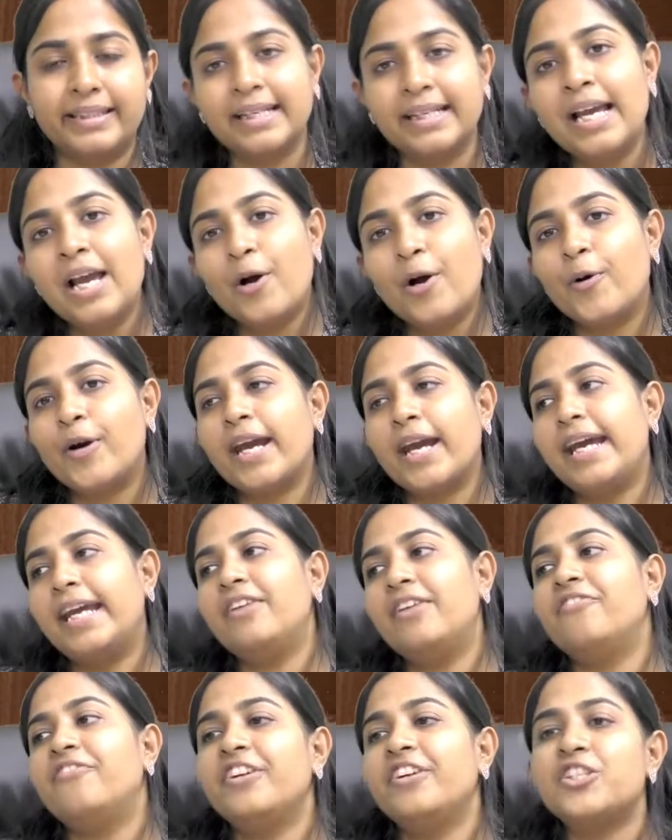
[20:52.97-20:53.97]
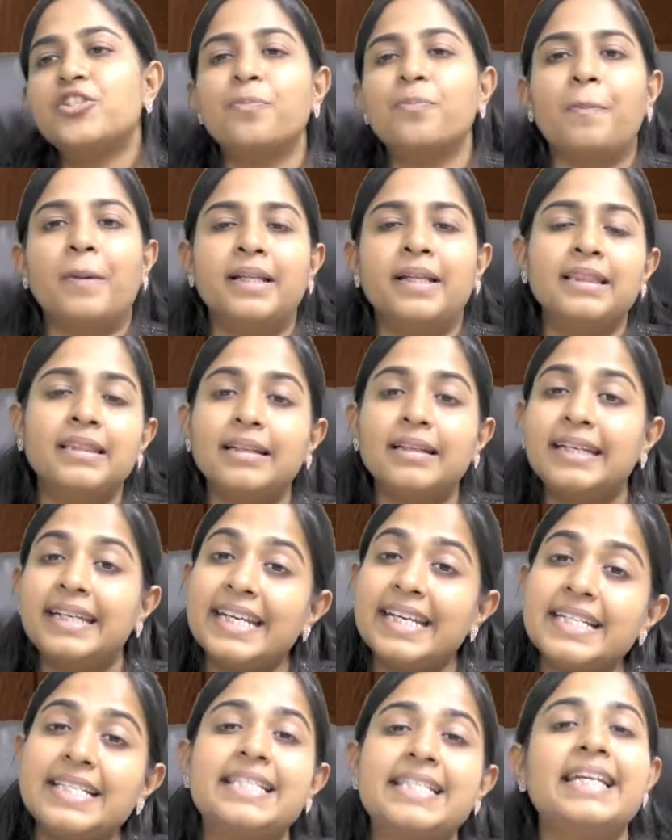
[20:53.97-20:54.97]
okay, in which month
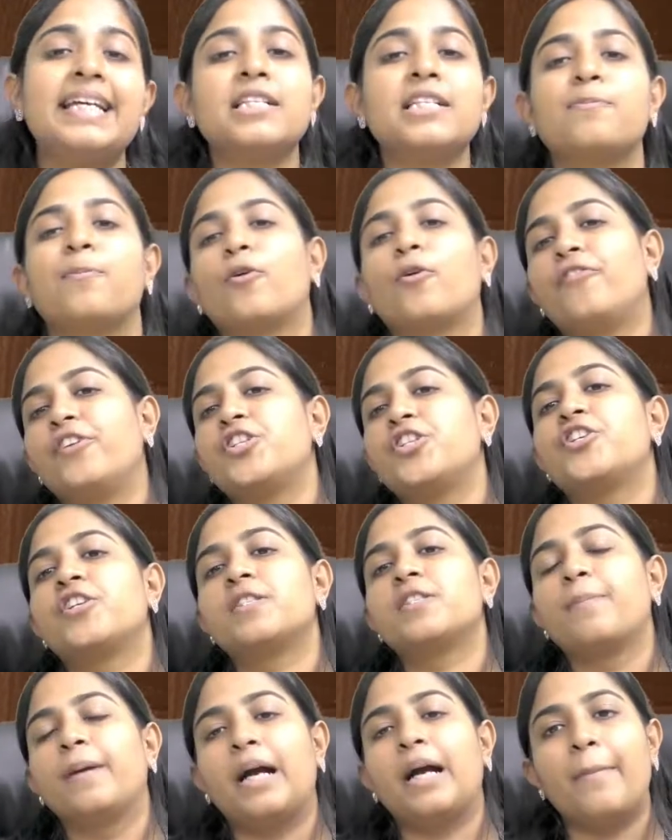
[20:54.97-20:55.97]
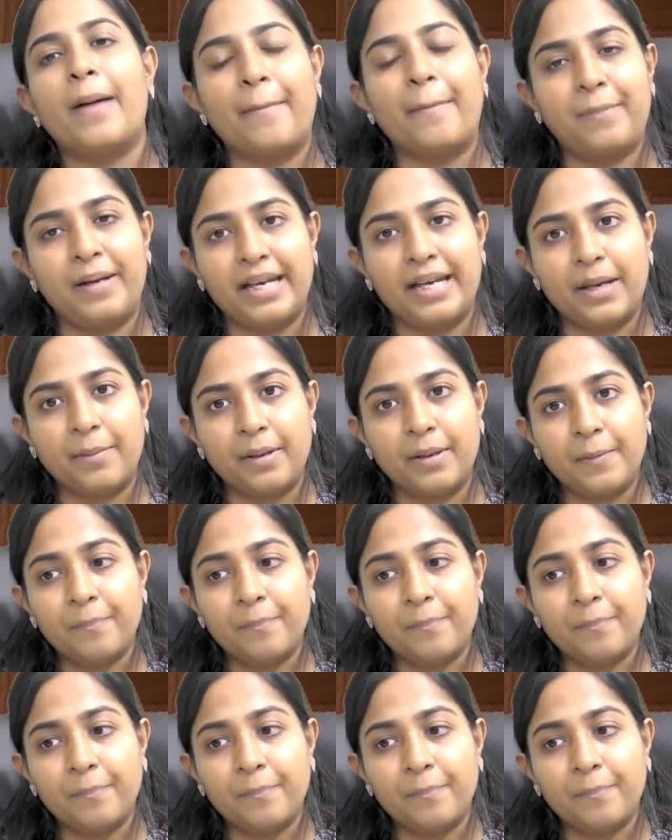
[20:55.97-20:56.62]
TCS provisions become applicable.